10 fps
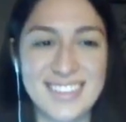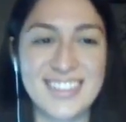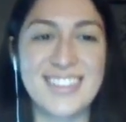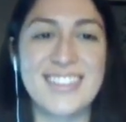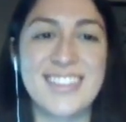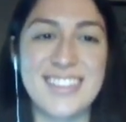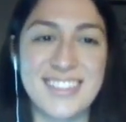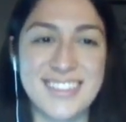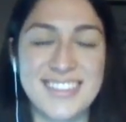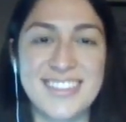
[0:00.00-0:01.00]

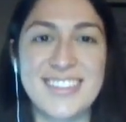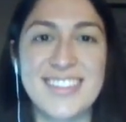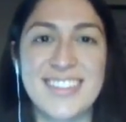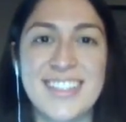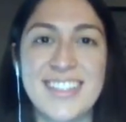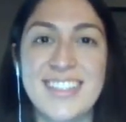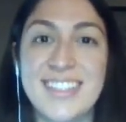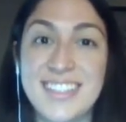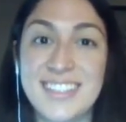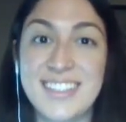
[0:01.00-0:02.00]

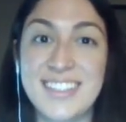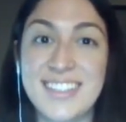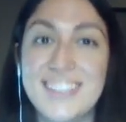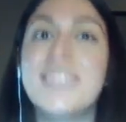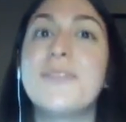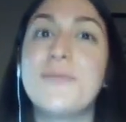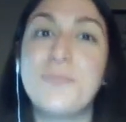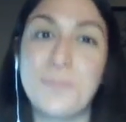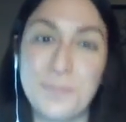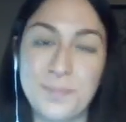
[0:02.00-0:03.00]

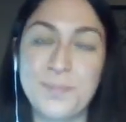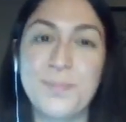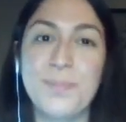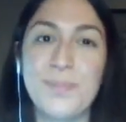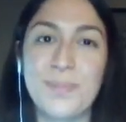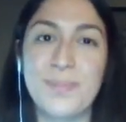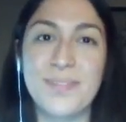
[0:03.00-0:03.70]
[no speech]